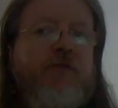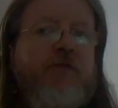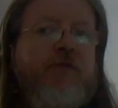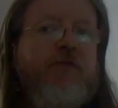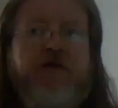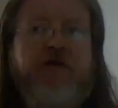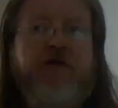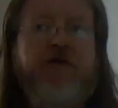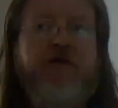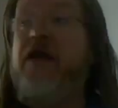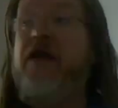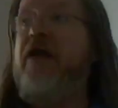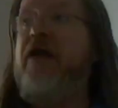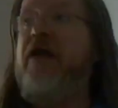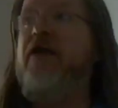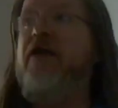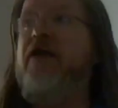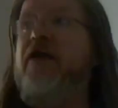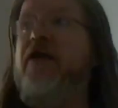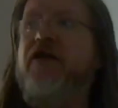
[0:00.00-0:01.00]
because
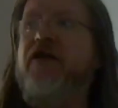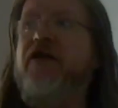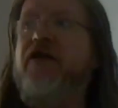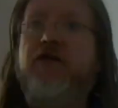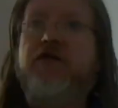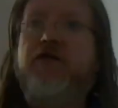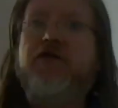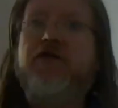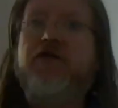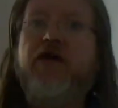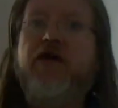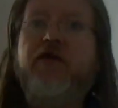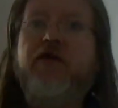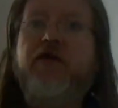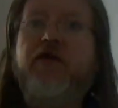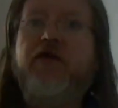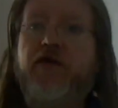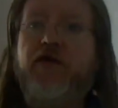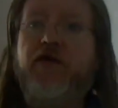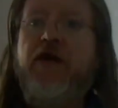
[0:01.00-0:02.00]
in case you need to
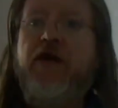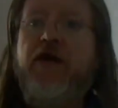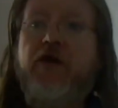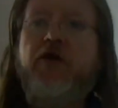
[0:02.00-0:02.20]
divert,